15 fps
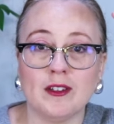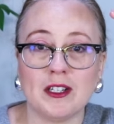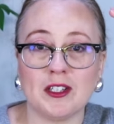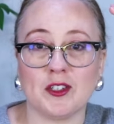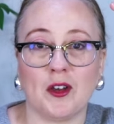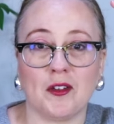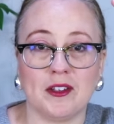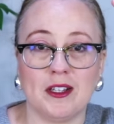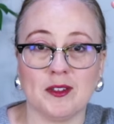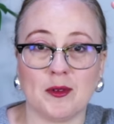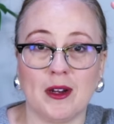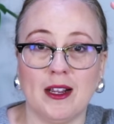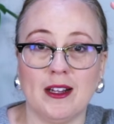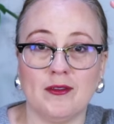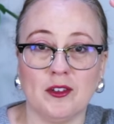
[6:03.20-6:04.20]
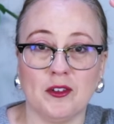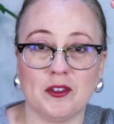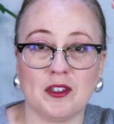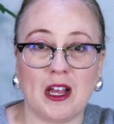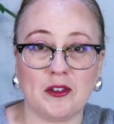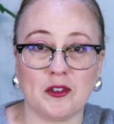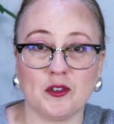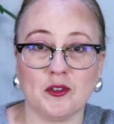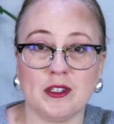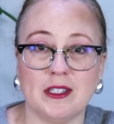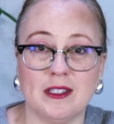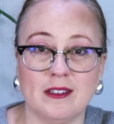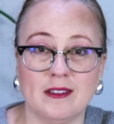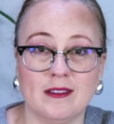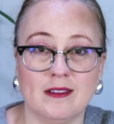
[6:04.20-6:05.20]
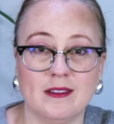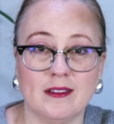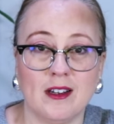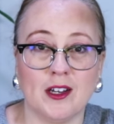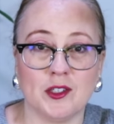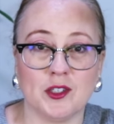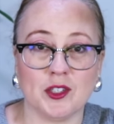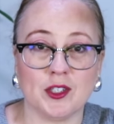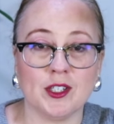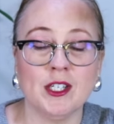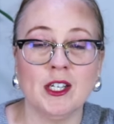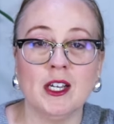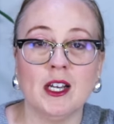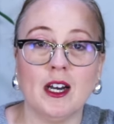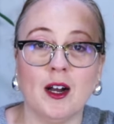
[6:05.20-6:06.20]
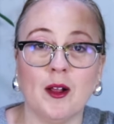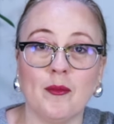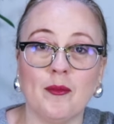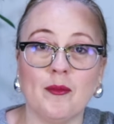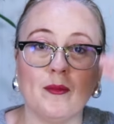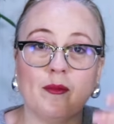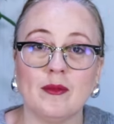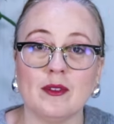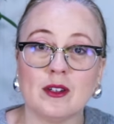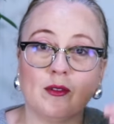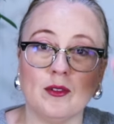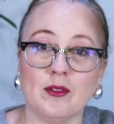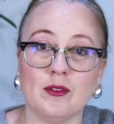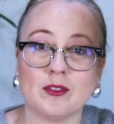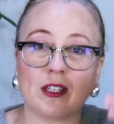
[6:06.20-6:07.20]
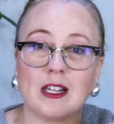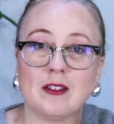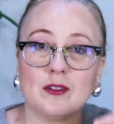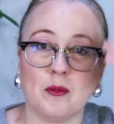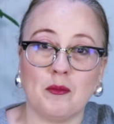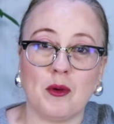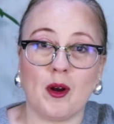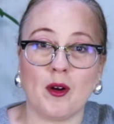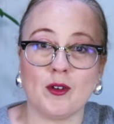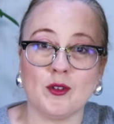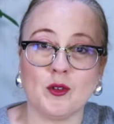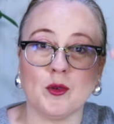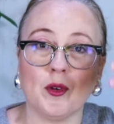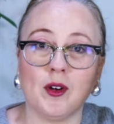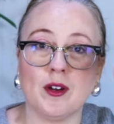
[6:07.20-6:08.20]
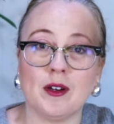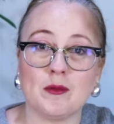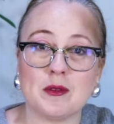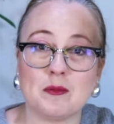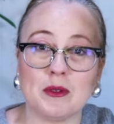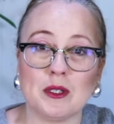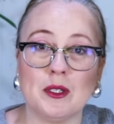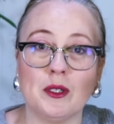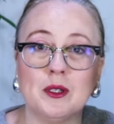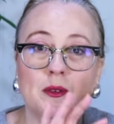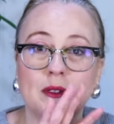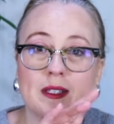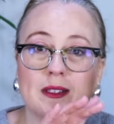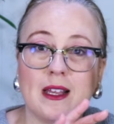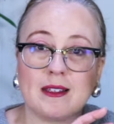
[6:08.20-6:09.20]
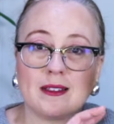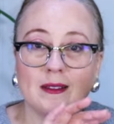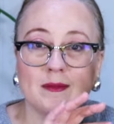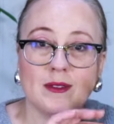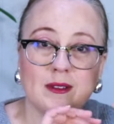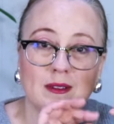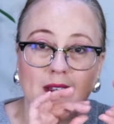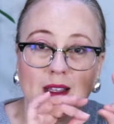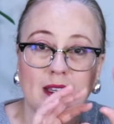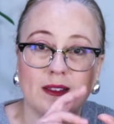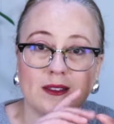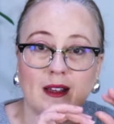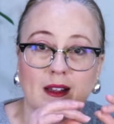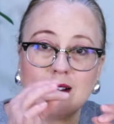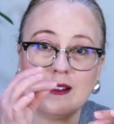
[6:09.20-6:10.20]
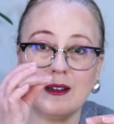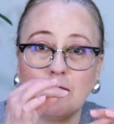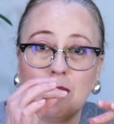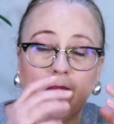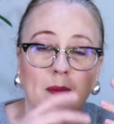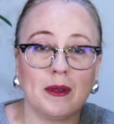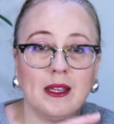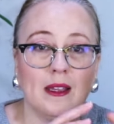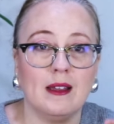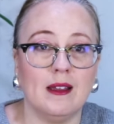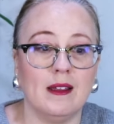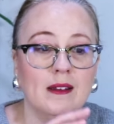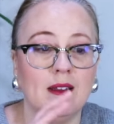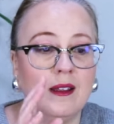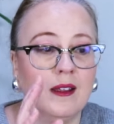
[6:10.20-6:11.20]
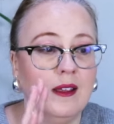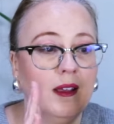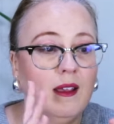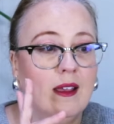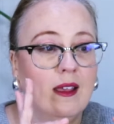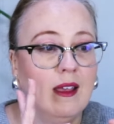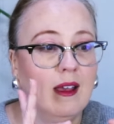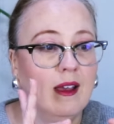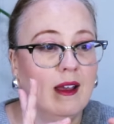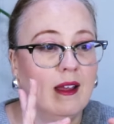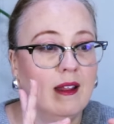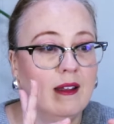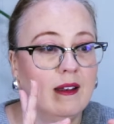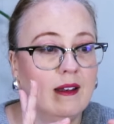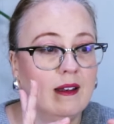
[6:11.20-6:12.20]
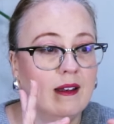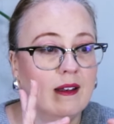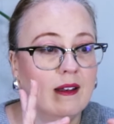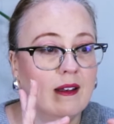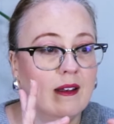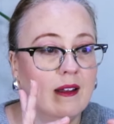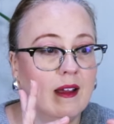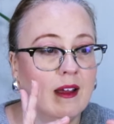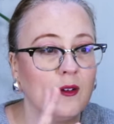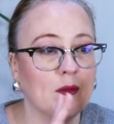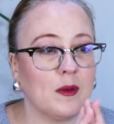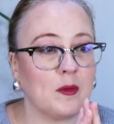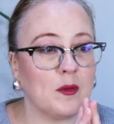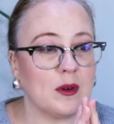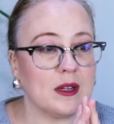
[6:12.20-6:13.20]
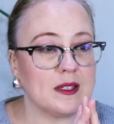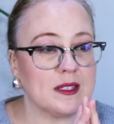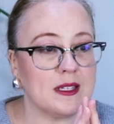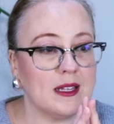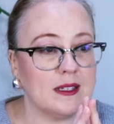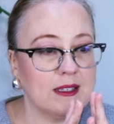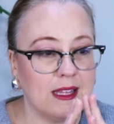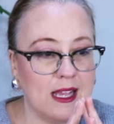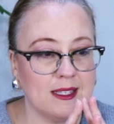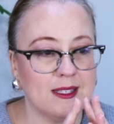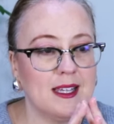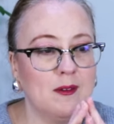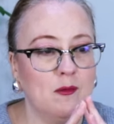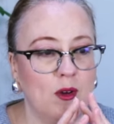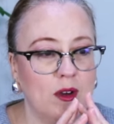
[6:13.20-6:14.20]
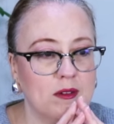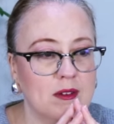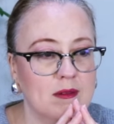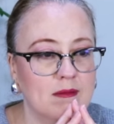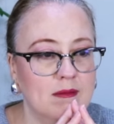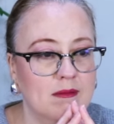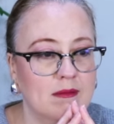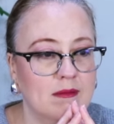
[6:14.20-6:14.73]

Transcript: You guys saw these, right? If you're a Dollar Tree hunter, um, little looks like a little barn door, and it was blue, and it's got some little things on it, and a pumpkin, and I don't remember what it said. Did that say welcome?